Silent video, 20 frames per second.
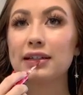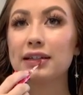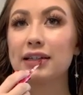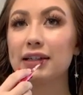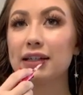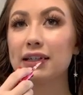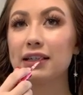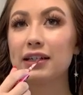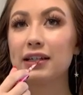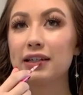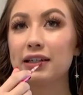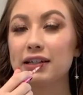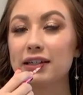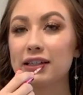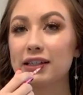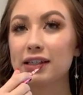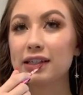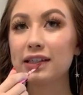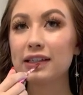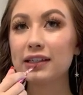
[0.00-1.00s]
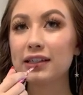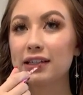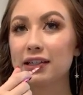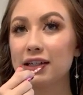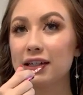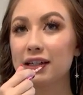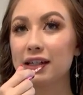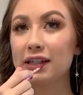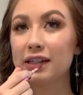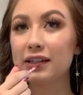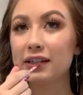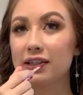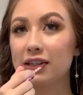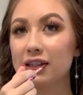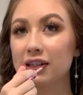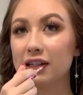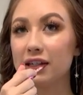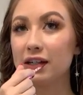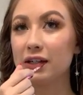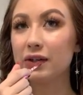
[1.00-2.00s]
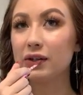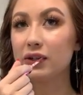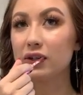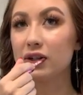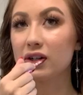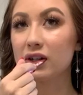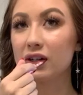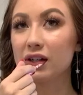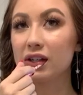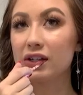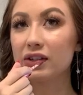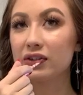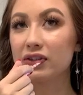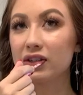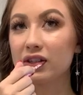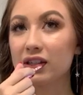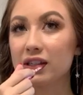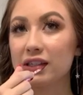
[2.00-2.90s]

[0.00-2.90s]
Which is like a nice neutral, I feel like.